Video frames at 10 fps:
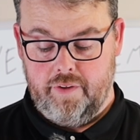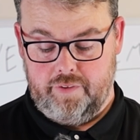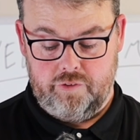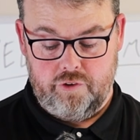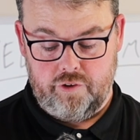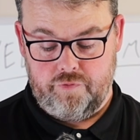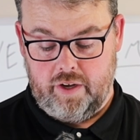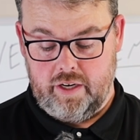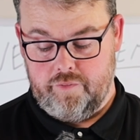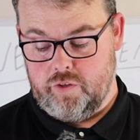These are just
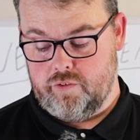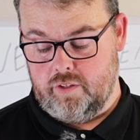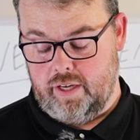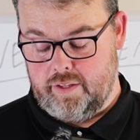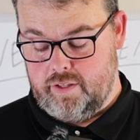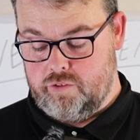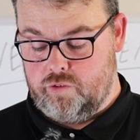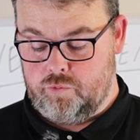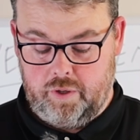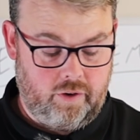fine. I've used a lot of
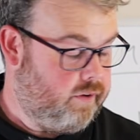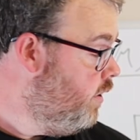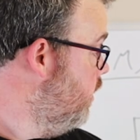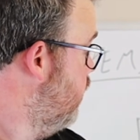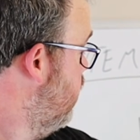these as well.